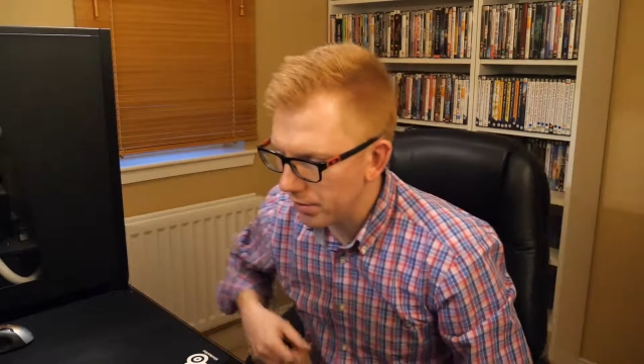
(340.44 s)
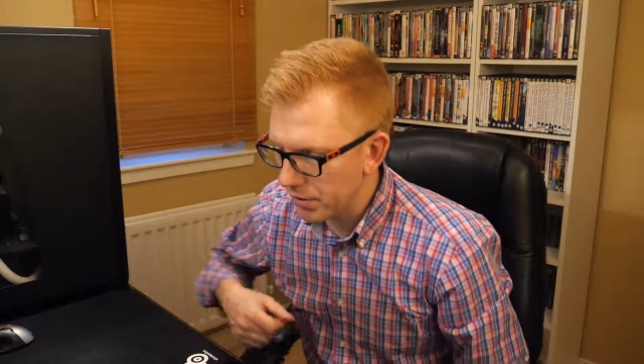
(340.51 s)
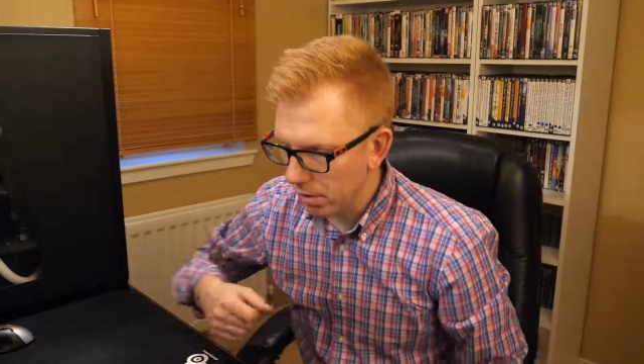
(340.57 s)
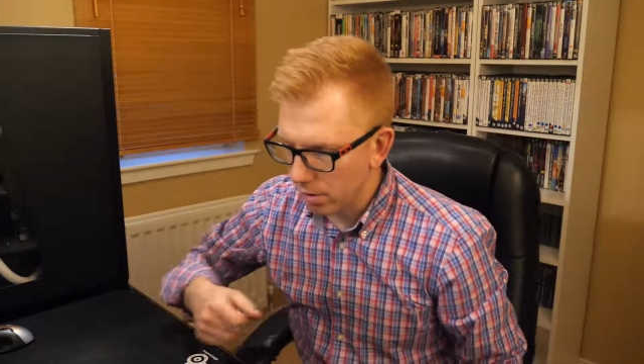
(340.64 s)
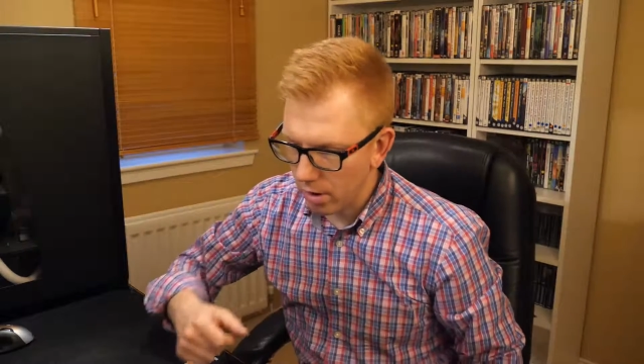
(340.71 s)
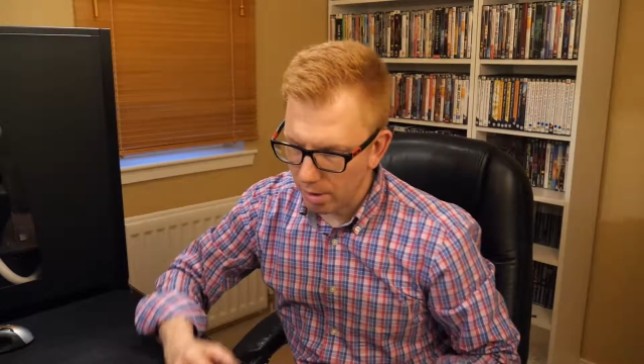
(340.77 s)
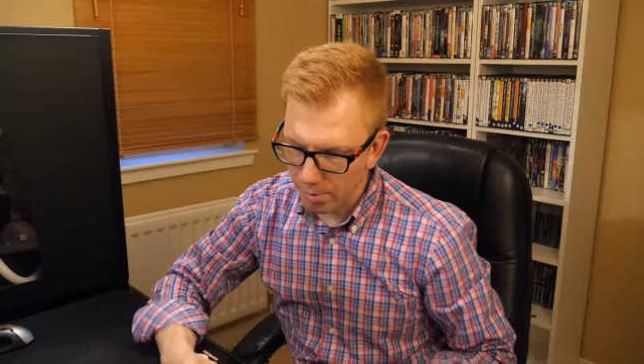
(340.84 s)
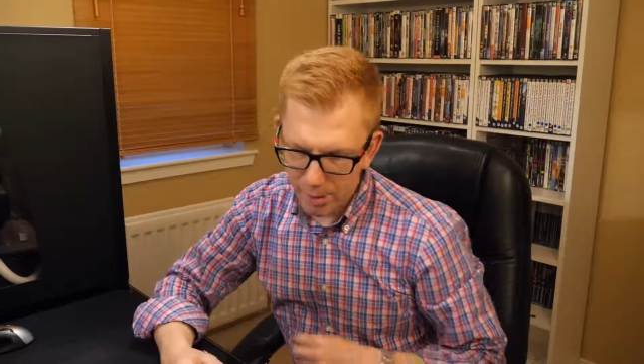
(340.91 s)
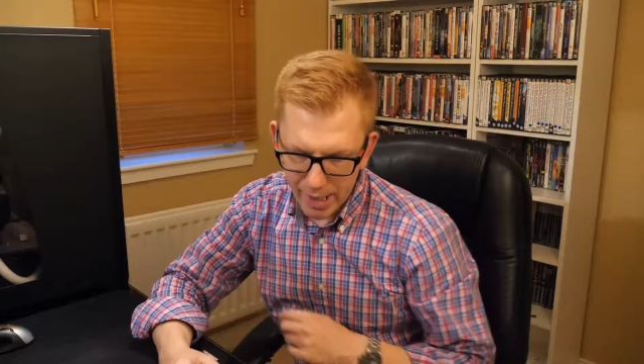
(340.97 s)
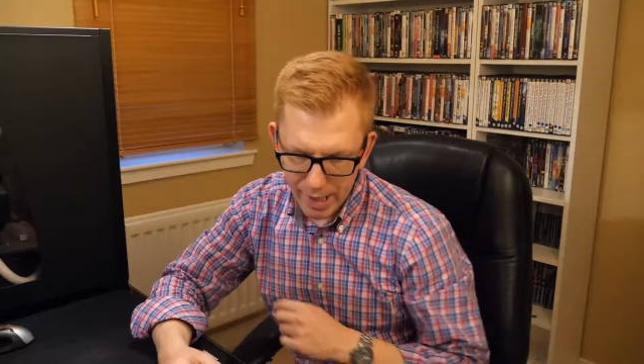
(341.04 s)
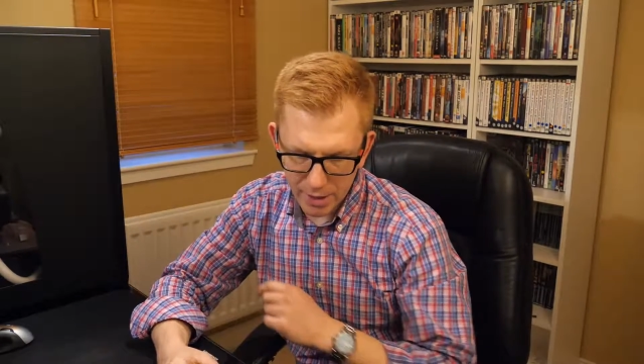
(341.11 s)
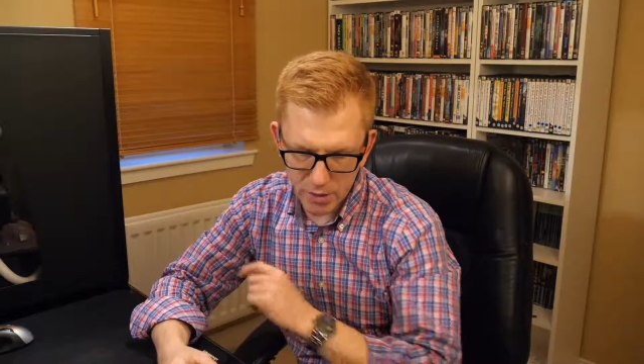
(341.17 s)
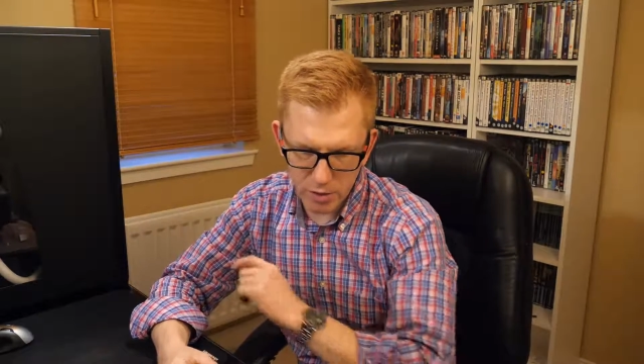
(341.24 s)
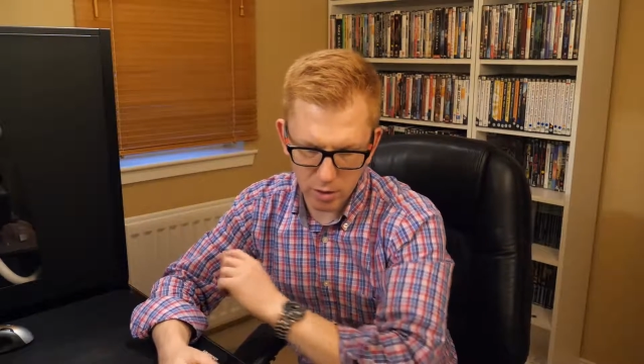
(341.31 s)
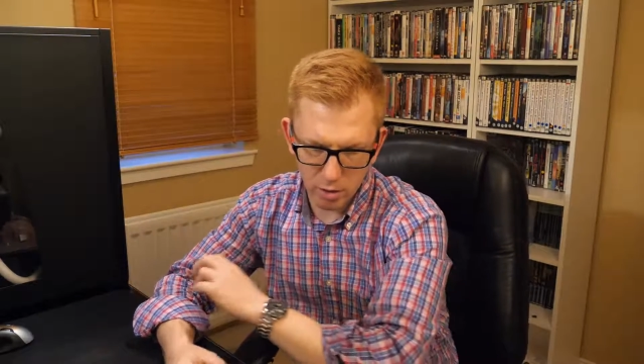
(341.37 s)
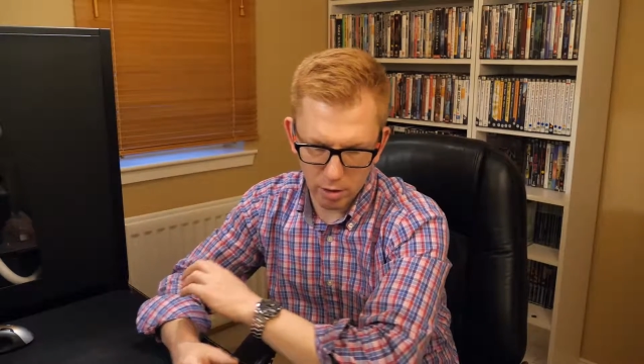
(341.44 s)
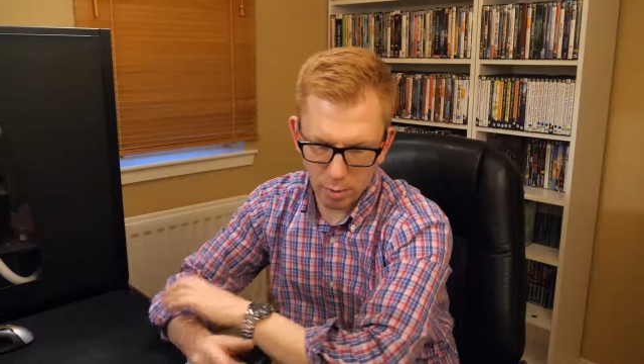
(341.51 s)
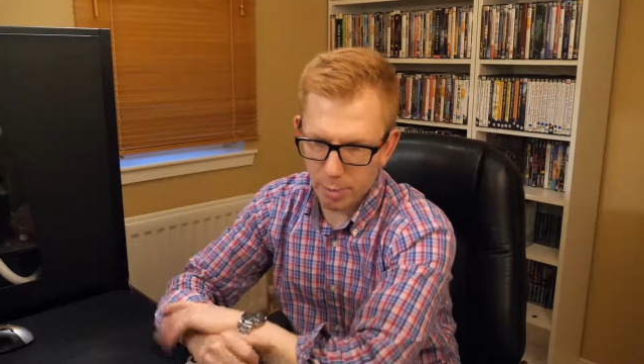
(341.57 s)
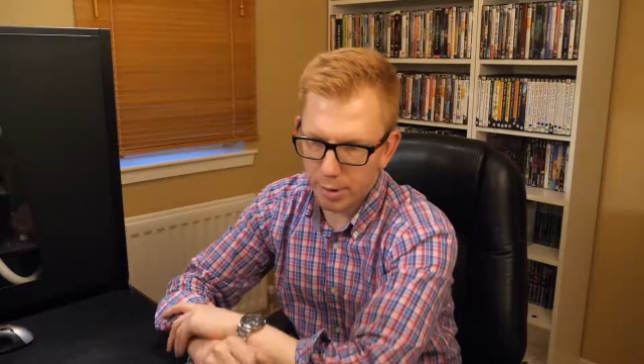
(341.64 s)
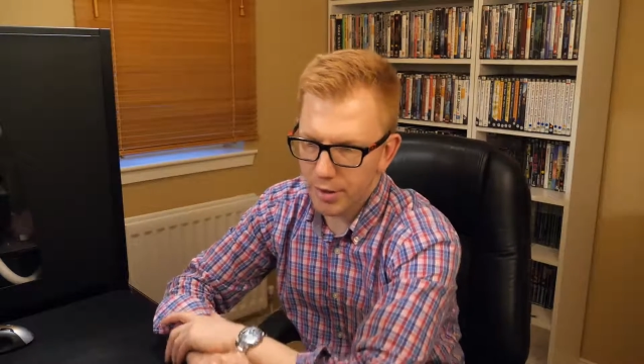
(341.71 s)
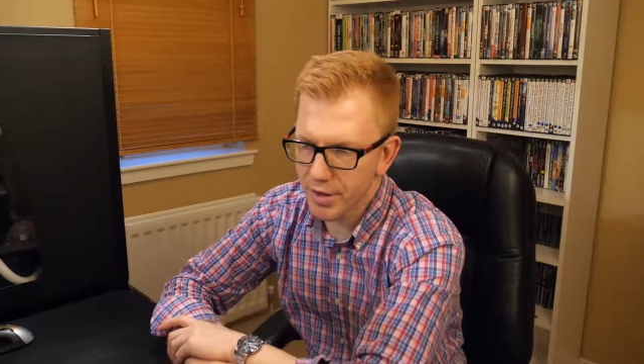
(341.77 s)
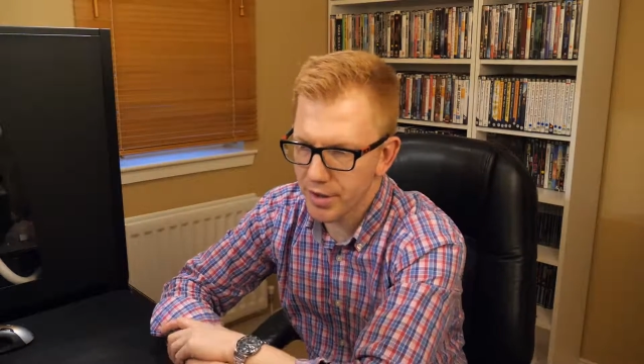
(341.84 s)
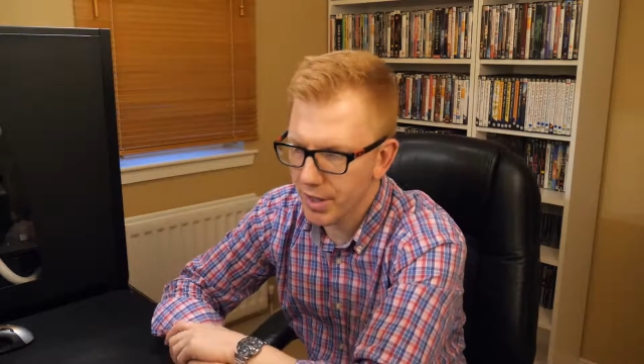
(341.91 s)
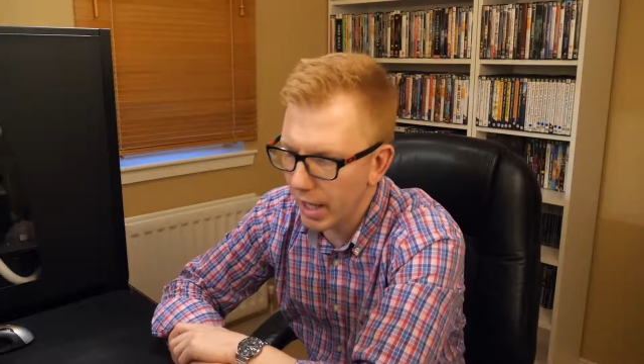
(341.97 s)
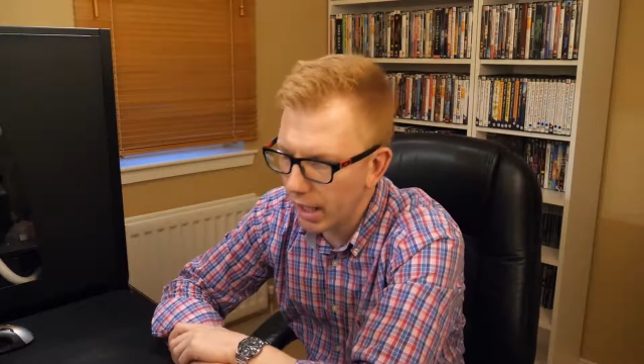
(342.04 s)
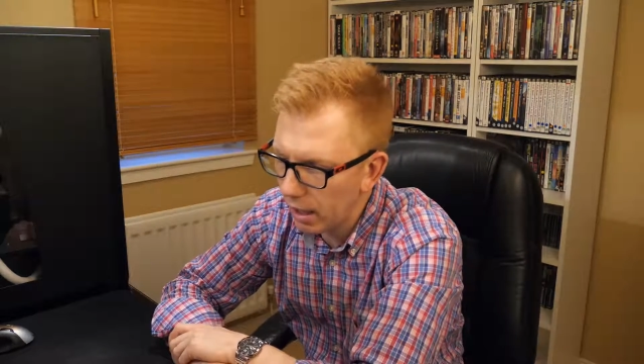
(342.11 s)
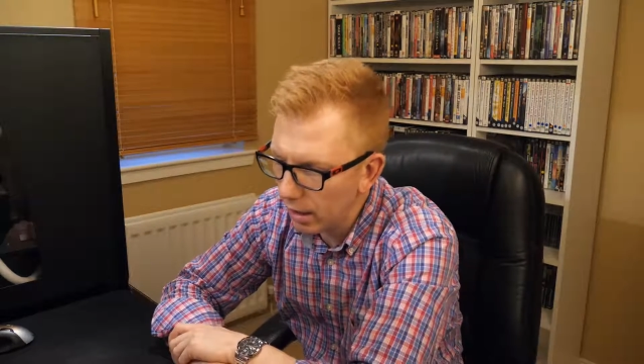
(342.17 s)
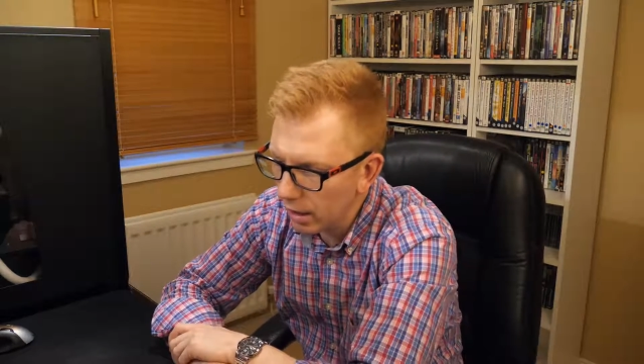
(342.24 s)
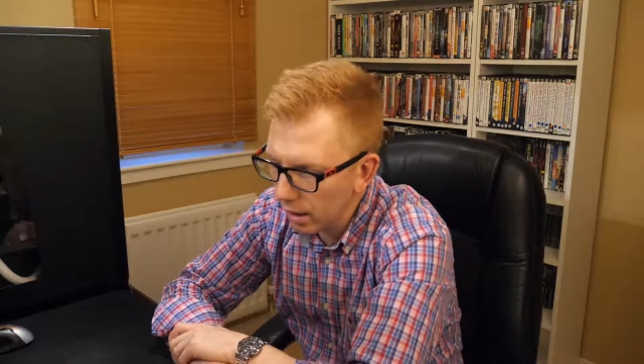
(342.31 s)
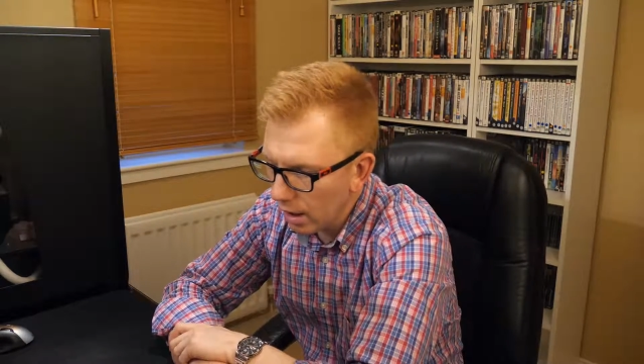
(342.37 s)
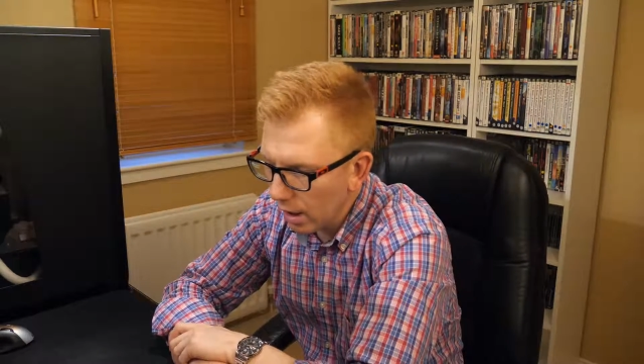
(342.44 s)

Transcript: so not a bad score per se.